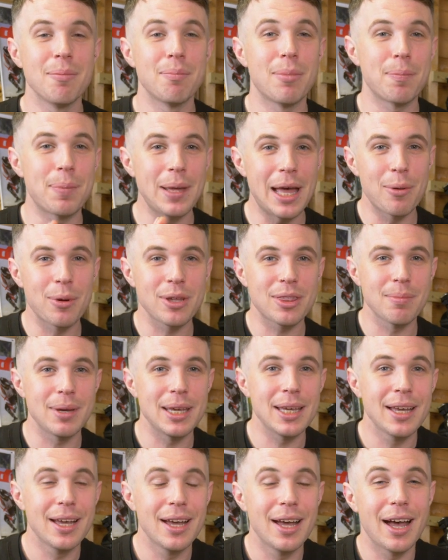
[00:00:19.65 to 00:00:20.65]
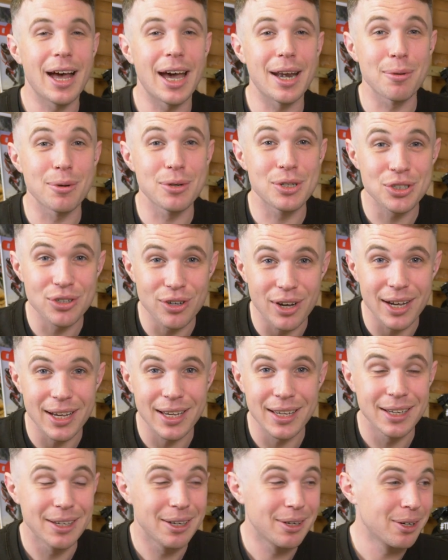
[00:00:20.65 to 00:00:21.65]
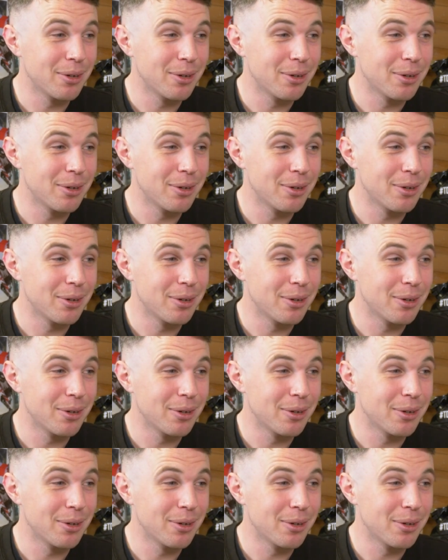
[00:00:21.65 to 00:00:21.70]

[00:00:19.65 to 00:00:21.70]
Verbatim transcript: but bear with me and I will try,